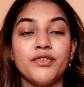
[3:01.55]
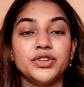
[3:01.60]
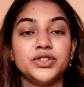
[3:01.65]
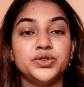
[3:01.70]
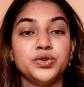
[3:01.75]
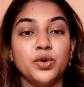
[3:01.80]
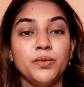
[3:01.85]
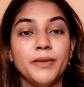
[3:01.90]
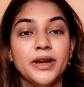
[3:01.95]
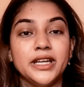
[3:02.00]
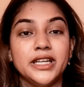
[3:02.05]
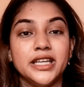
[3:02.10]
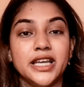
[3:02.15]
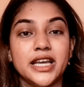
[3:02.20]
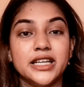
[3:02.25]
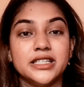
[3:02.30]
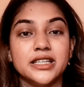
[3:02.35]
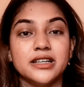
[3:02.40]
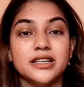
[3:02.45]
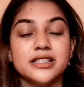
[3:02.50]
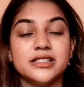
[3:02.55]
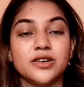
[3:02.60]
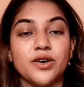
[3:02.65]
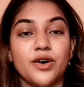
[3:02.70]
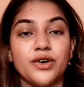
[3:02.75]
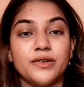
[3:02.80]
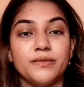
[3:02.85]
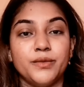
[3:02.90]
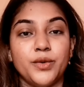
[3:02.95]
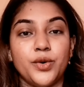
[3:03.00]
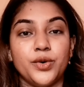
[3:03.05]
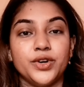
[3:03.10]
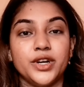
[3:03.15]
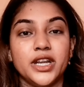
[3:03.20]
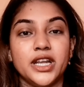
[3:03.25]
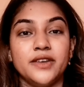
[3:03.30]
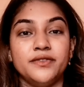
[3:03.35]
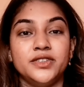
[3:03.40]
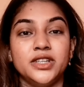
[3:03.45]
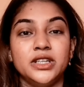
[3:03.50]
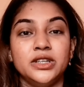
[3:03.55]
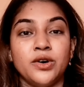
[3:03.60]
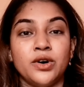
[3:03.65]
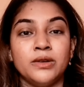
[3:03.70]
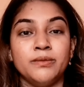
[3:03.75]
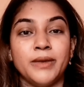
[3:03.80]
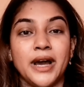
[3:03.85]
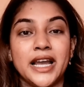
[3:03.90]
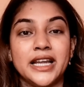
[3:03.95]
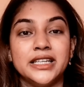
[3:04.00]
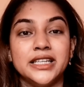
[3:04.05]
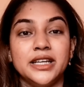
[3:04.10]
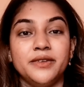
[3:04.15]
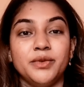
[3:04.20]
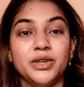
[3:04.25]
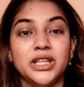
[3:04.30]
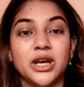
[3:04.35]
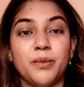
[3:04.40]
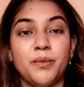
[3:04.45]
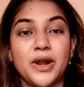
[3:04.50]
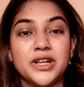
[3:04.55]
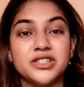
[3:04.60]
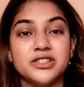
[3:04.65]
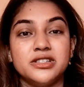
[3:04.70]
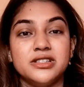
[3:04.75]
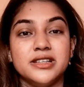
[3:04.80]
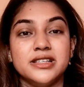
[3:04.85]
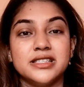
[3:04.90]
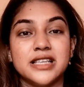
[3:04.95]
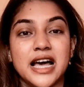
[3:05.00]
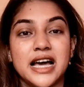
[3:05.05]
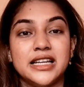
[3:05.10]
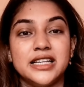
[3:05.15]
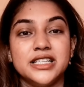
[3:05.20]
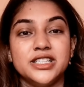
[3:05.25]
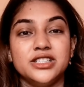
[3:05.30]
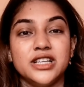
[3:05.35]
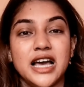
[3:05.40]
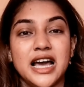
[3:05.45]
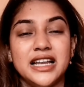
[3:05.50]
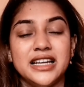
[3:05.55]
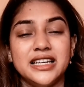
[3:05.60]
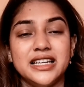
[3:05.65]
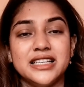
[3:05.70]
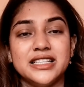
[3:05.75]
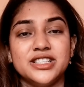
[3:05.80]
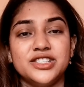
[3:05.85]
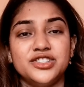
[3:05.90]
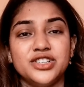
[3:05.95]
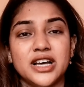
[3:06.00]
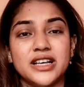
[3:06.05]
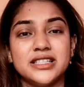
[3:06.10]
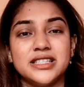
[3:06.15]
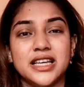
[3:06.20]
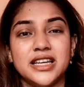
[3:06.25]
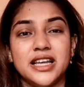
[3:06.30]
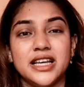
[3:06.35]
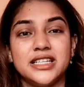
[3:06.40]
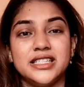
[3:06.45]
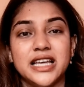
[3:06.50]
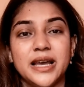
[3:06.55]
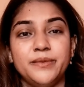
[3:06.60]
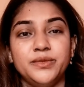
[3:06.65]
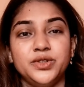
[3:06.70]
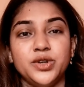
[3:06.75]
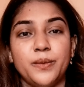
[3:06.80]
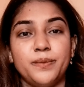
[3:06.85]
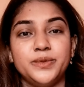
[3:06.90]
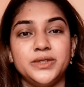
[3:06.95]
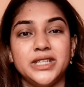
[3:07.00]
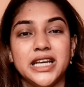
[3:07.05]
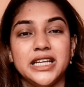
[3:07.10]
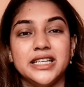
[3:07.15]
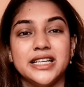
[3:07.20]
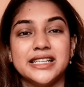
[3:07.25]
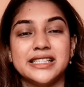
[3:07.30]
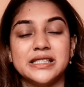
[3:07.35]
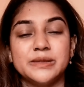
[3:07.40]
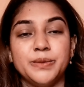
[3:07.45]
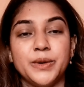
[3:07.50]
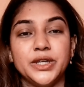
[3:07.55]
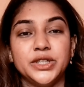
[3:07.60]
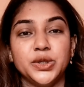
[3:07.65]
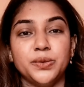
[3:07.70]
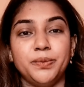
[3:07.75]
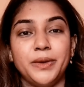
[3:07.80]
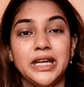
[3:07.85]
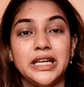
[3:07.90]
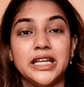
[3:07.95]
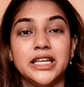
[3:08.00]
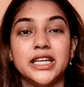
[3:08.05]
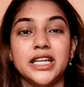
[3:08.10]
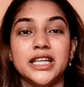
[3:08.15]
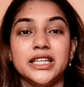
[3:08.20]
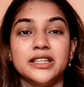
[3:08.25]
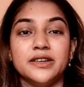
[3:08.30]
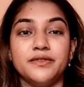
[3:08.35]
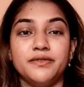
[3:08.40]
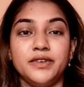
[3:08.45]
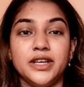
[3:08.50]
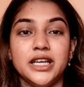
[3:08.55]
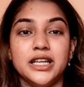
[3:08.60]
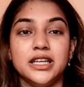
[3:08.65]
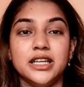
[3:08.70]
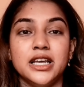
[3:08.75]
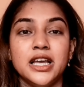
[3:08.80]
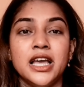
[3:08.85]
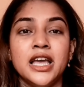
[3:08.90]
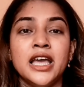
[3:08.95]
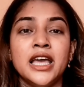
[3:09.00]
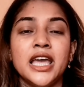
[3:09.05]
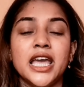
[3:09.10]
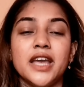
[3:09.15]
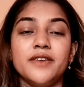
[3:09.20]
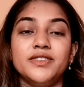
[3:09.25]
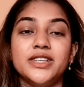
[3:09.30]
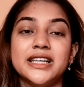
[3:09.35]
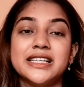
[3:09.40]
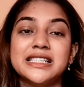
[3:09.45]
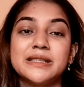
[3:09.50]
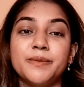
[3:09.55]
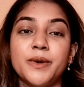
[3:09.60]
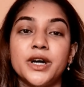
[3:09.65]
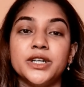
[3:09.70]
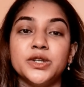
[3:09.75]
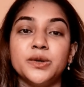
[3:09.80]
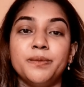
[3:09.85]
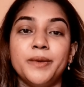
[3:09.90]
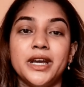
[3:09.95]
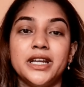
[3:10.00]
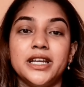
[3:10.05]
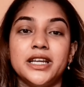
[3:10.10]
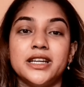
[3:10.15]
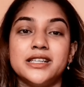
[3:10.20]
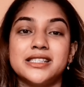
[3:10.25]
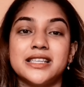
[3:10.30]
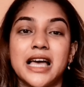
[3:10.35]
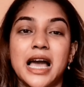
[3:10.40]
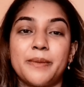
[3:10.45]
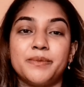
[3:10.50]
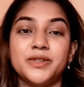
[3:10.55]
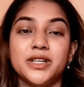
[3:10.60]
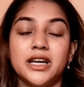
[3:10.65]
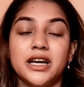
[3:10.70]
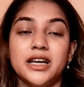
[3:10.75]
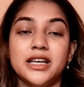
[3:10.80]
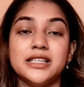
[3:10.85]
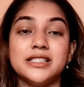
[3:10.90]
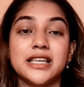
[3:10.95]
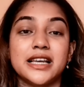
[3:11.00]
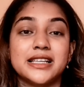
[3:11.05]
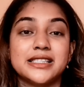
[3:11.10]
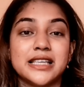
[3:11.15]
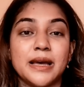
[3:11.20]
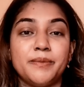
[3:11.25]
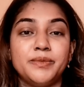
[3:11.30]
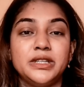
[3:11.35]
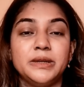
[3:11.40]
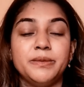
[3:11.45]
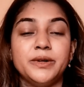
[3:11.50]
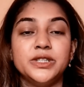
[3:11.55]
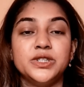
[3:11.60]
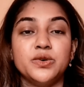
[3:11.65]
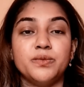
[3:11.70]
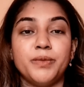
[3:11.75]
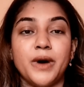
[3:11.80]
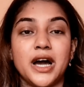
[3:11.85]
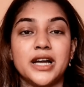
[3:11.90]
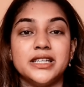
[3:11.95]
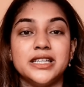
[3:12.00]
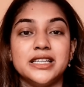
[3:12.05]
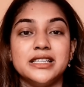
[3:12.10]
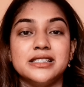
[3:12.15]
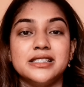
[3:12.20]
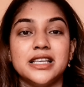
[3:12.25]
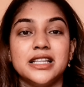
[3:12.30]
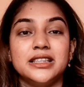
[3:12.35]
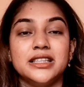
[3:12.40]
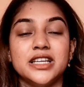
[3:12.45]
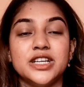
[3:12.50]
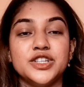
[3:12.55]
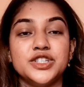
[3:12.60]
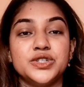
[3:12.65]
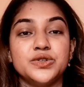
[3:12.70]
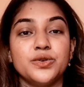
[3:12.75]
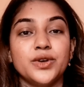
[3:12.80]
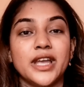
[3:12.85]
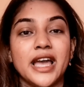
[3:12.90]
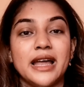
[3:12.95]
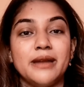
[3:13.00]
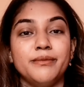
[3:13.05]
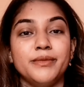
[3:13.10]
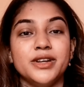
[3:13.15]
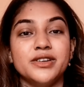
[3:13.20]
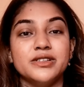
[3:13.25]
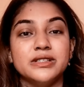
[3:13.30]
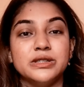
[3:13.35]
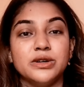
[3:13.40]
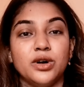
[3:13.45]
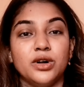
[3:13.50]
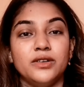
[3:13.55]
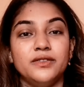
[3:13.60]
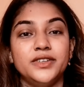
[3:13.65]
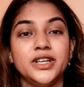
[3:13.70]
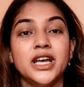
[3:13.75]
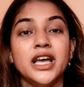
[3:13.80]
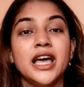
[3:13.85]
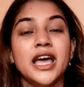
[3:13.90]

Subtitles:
for two mediators or more if the non-binding without prejudice and is just an attempt to obtain expert opinion in the field. If the expert opinion is acceptable to parties, then the issue can be resolved.